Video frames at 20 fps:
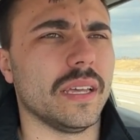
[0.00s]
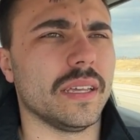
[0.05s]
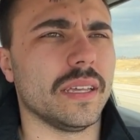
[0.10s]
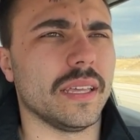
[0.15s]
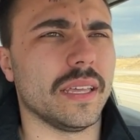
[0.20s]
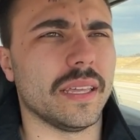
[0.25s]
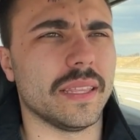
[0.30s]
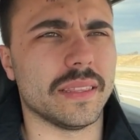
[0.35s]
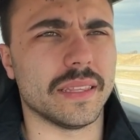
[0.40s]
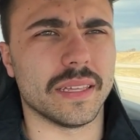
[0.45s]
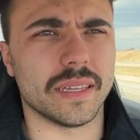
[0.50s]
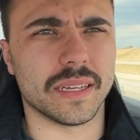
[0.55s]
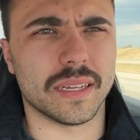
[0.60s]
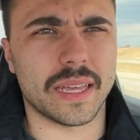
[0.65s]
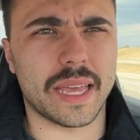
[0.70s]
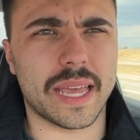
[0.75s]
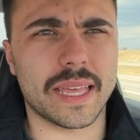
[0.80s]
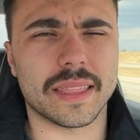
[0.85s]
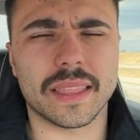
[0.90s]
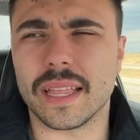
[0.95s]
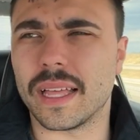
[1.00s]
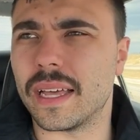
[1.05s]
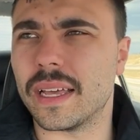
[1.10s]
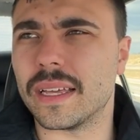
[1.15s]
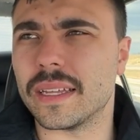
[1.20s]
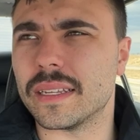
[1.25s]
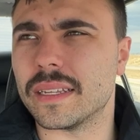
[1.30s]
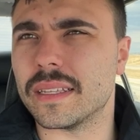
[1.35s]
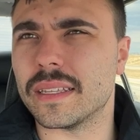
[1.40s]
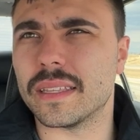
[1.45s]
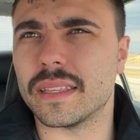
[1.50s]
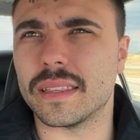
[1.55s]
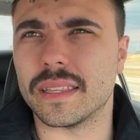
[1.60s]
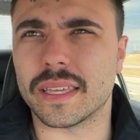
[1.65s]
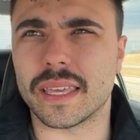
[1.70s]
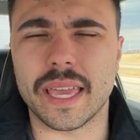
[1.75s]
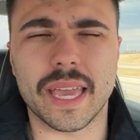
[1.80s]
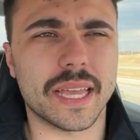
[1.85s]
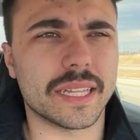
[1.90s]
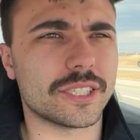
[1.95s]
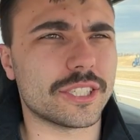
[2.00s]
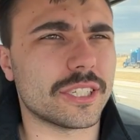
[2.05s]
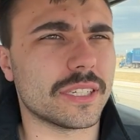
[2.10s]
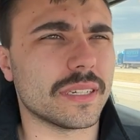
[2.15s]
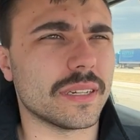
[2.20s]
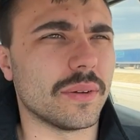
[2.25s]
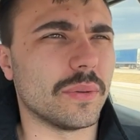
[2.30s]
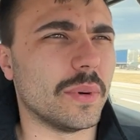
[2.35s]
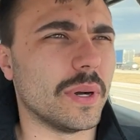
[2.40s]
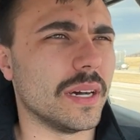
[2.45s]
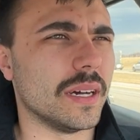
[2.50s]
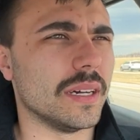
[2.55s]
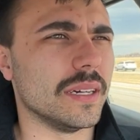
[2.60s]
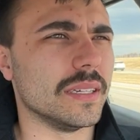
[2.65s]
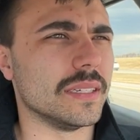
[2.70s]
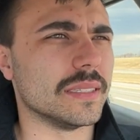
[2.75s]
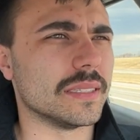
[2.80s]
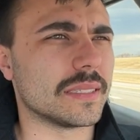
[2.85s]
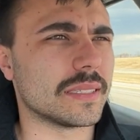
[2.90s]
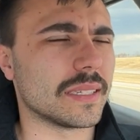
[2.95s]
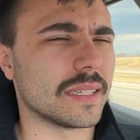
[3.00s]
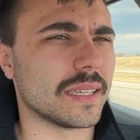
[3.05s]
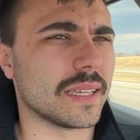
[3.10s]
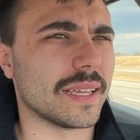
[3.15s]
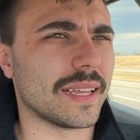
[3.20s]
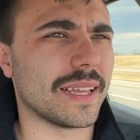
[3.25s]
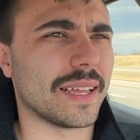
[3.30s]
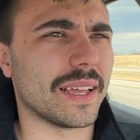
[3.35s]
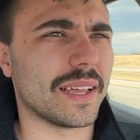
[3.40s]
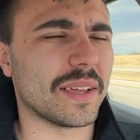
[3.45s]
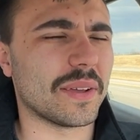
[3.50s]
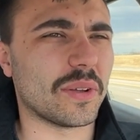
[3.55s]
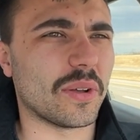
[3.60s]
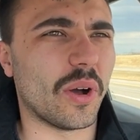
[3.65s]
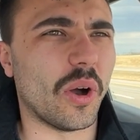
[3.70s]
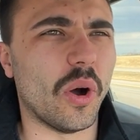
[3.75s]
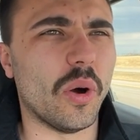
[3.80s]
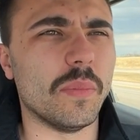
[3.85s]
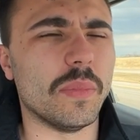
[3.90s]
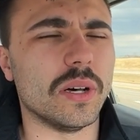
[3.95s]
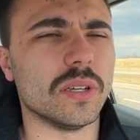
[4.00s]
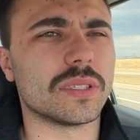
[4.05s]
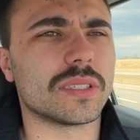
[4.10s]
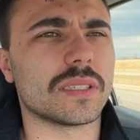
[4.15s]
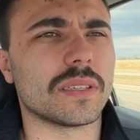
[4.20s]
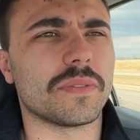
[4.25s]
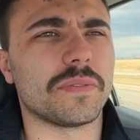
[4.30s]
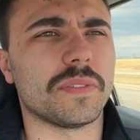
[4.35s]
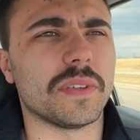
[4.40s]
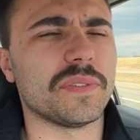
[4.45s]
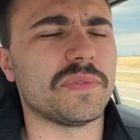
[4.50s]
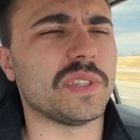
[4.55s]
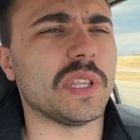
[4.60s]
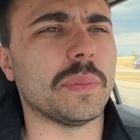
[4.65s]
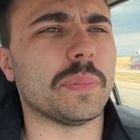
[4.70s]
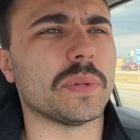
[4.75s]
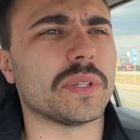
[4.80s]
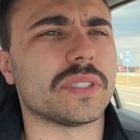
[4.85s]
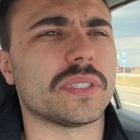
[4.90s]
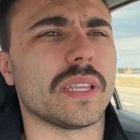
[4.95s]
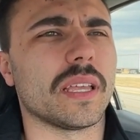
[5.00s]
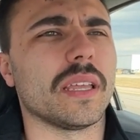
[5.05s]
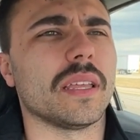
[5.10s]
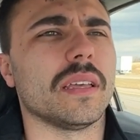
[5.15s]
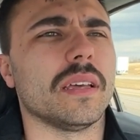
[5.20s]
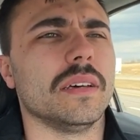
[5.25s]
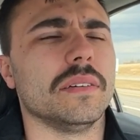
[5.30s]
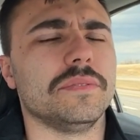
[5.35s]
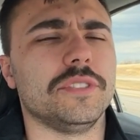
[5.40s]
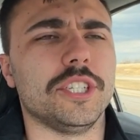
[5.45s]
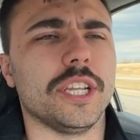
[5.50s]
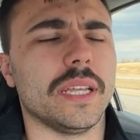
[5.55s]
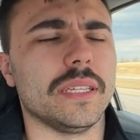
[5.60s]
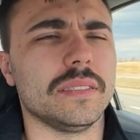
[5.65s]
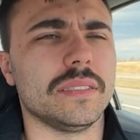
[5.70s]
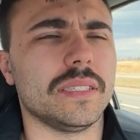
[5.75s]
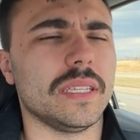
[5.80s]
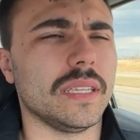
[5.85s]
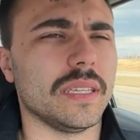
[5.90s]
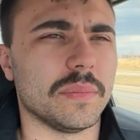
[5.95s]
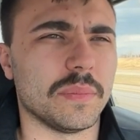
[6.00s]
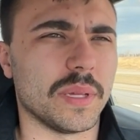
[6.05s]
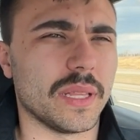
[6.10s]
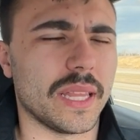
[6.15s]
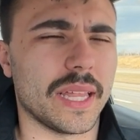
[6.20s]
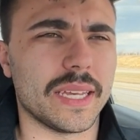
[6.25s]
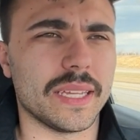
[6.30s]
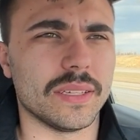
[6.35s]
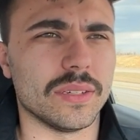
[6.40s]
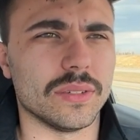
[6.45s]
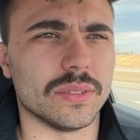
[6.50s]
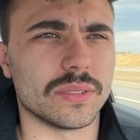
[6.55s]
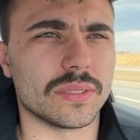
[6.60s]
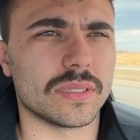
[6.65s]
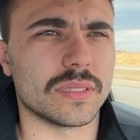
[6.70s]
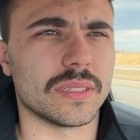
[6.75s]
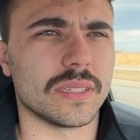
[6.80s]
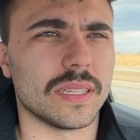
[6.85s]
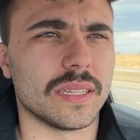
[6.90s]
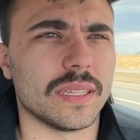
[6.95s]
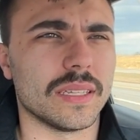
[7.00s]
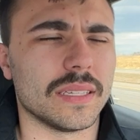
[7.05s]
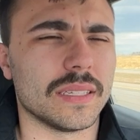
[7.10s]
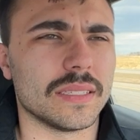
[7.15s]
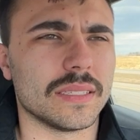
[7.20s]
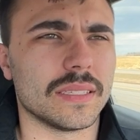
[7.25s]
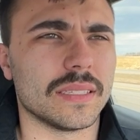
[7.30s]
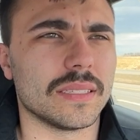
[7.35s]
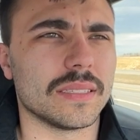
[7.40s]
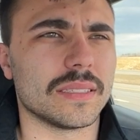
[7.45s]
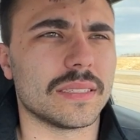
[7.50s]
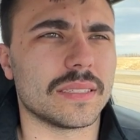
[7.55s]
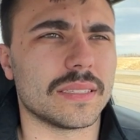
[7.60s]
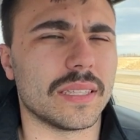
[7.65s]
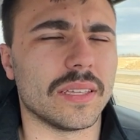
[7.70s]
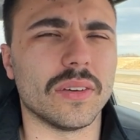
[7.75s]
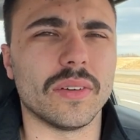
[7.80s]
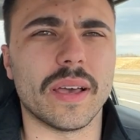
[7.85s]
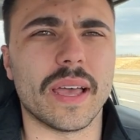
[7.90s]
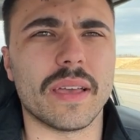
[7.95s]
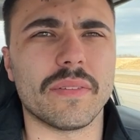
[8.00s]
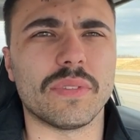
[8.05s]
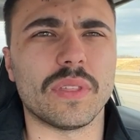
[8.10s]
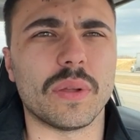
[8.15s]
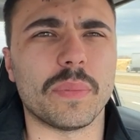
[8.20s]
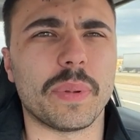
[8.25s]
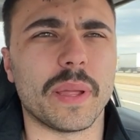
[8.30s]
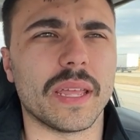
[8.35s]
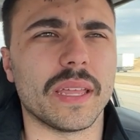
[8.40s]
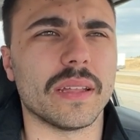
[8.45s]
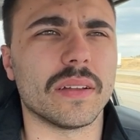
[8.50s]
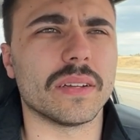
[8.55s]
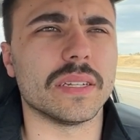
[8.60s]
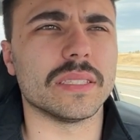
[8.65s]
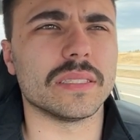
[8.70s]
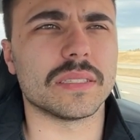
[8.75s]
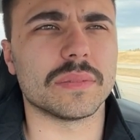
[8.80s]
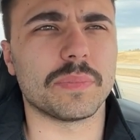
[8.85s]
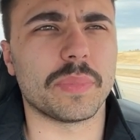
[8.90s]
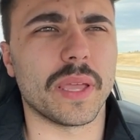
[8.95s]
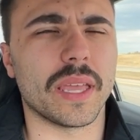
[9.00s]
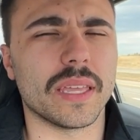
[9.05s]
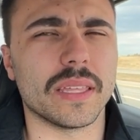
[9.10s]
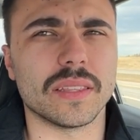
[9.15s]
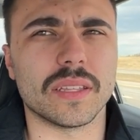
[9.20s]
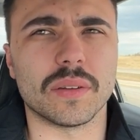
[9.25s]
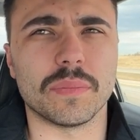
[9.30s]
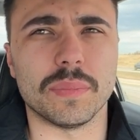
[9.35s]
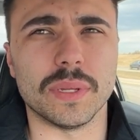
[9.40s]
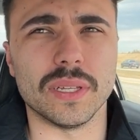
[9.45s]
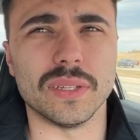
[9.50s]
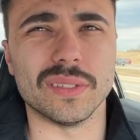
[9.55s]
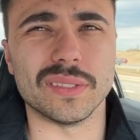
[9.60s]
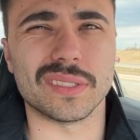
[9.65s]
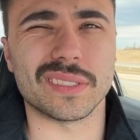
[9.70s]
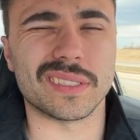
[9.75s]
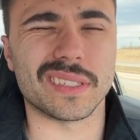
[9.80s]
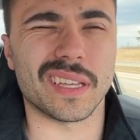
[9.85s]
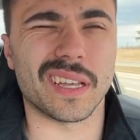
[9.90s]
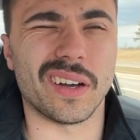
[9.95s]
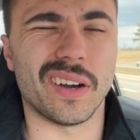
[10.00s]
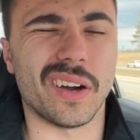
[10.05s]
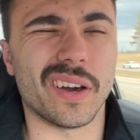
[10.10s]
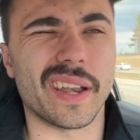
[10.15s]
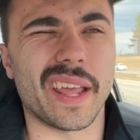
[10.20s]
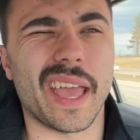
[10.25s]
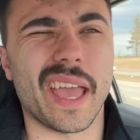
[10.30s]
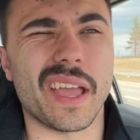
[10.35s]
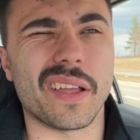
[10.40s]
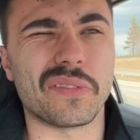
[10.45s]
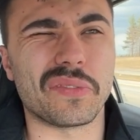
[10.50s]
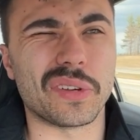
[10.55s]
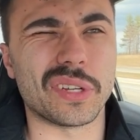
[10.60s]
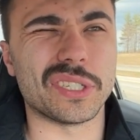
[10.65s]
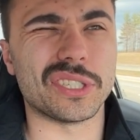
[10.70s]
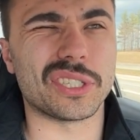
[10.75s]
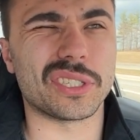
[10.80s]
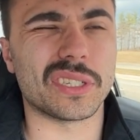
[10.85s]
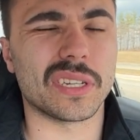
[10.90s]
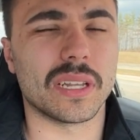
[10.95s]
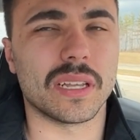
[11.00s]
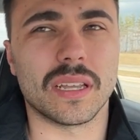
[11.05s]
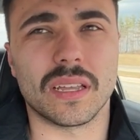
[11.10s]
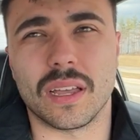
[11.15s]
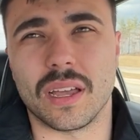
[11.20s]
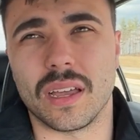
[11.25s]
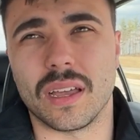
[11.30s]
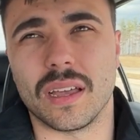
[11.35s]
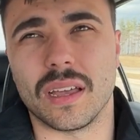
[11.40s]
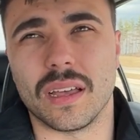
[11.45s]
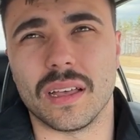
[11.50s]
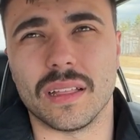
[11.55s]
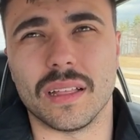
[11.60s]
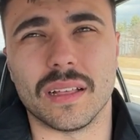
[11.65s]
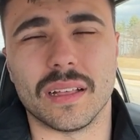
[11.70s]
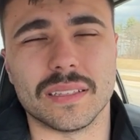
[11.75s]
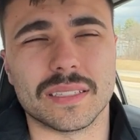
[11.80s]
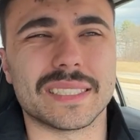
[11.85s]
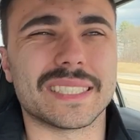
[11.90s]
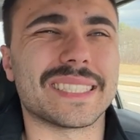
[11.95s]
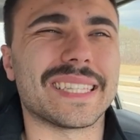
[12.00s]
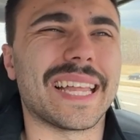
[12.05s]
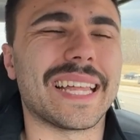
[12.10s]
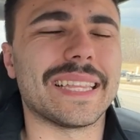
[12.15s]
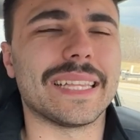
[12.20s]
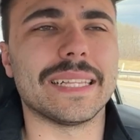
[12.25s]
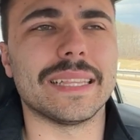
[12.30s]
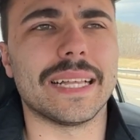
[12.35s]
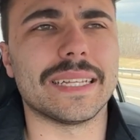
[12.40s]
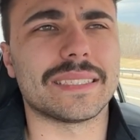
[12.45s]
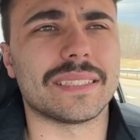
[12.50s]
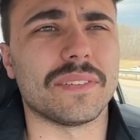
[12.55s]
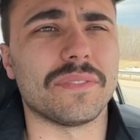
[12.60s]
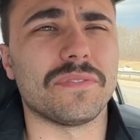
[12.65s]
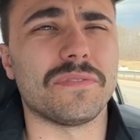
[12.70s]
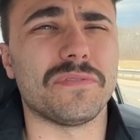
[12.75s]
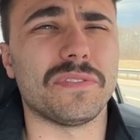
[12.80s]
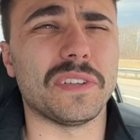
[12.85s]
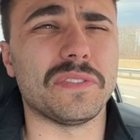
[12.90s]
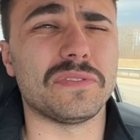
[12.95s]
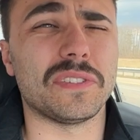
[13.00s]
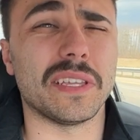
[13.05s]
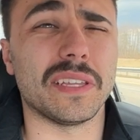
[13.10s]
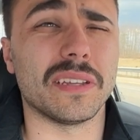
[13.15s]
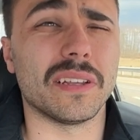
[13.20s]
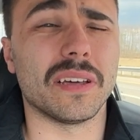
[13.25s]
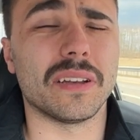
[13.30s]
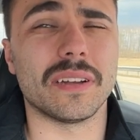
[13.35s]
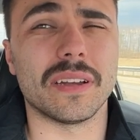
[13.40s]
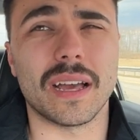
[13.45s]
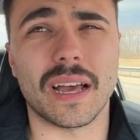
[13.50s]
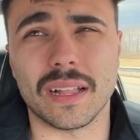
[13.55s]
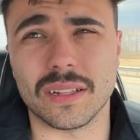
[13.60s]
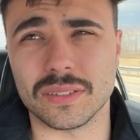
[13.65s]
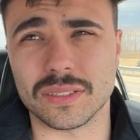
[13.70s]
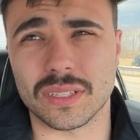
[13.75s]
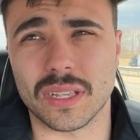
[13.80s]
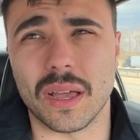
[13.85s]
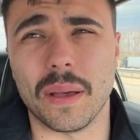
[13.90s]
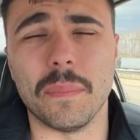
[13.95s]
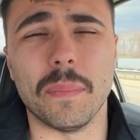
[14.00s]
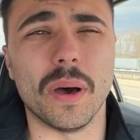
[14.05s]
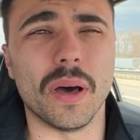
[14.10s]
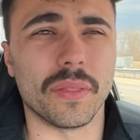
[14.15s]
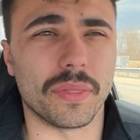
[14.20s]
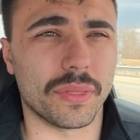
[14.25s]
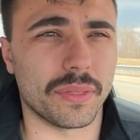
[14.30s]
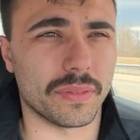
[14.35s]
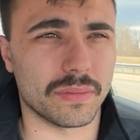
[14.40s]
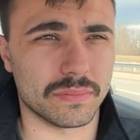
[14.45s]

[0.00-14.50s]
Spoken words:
In the headline, the catch was almost 50% of Gen Z and Millennials still have their parents paying their bills on average slightly less than $1,500 a month.